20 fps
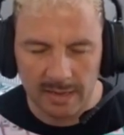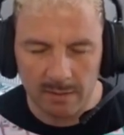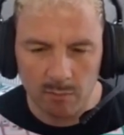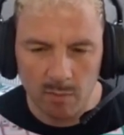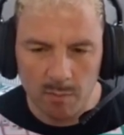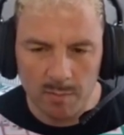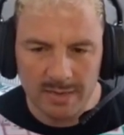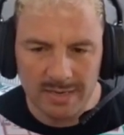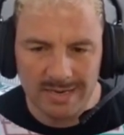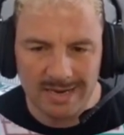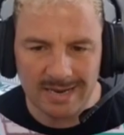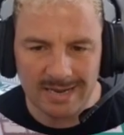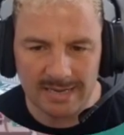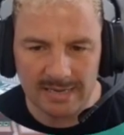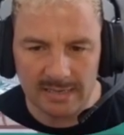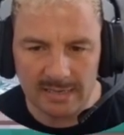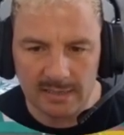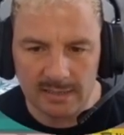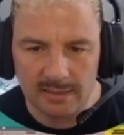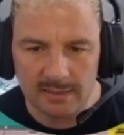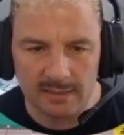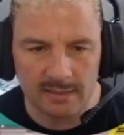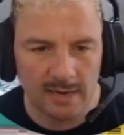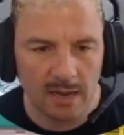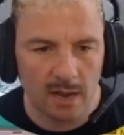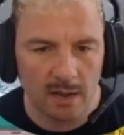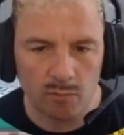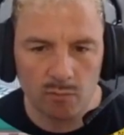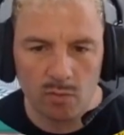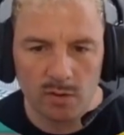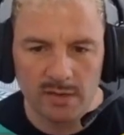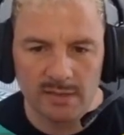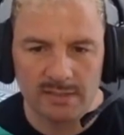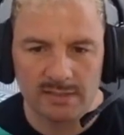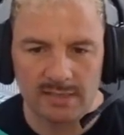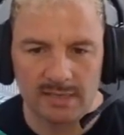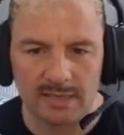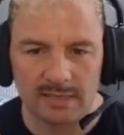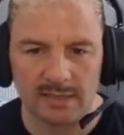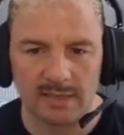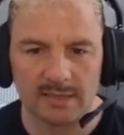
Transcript: what we need now, I want to see,